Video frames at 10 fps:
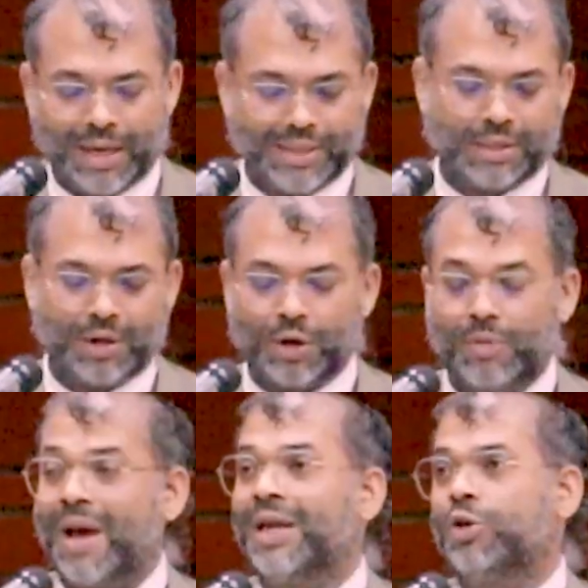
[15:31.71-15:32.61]
and there's a
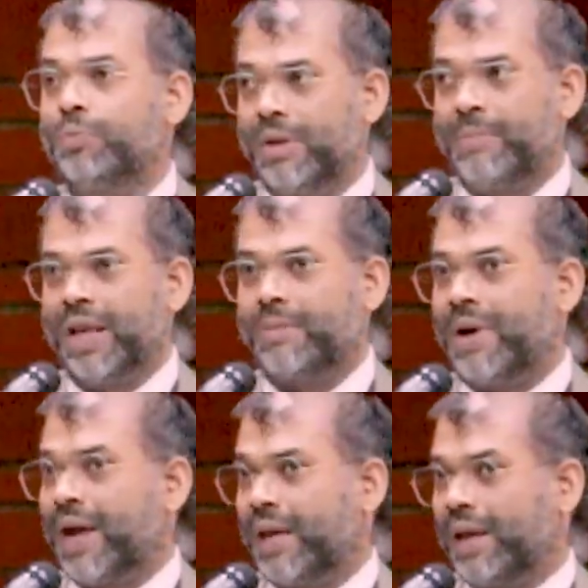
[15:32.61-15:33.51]
lot of money to be
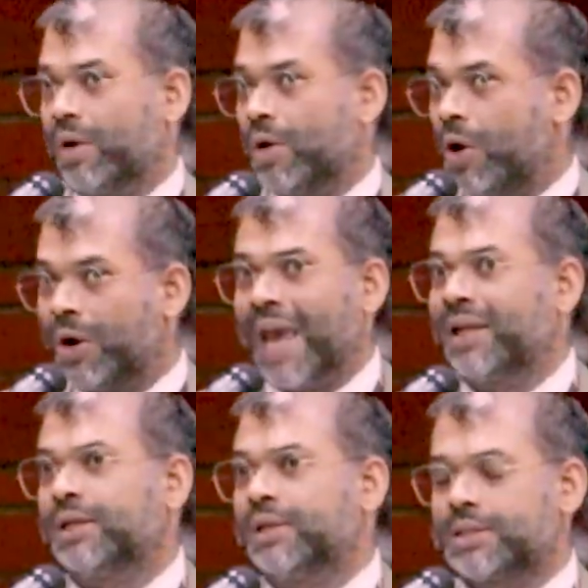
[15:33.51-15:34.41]
made by all
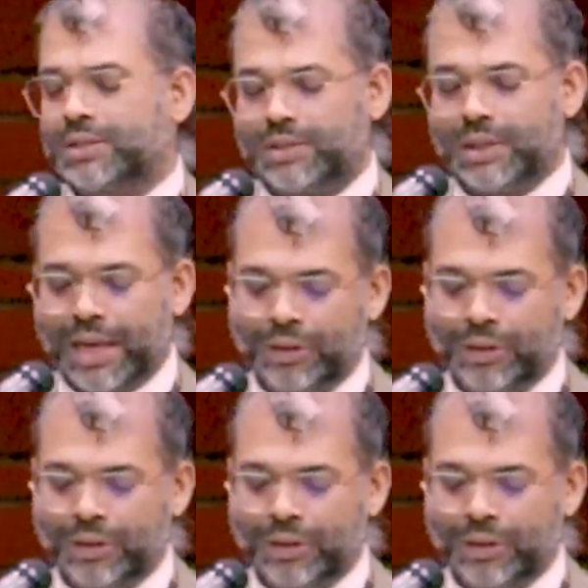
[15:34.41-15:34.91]
actors.